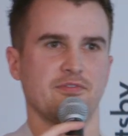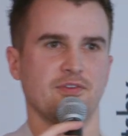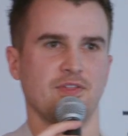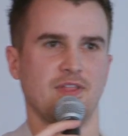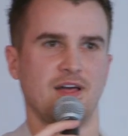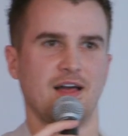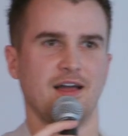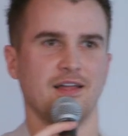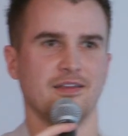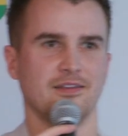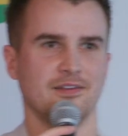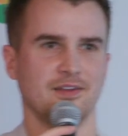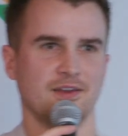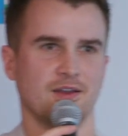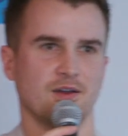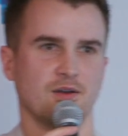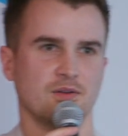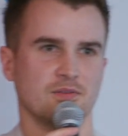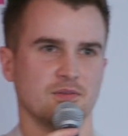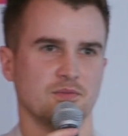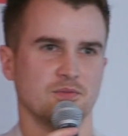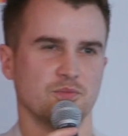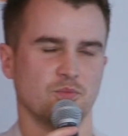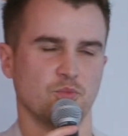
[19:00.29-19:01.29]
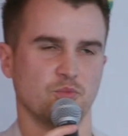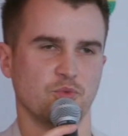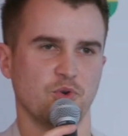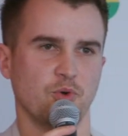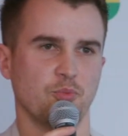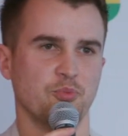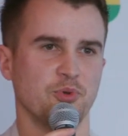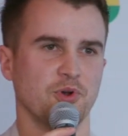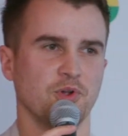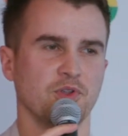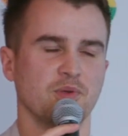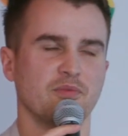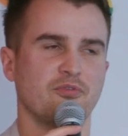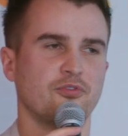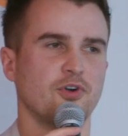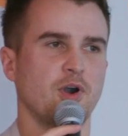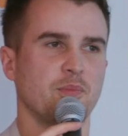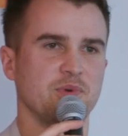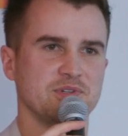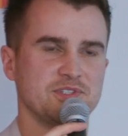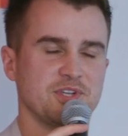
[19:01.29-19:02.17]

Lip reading: for that. We'll build them for a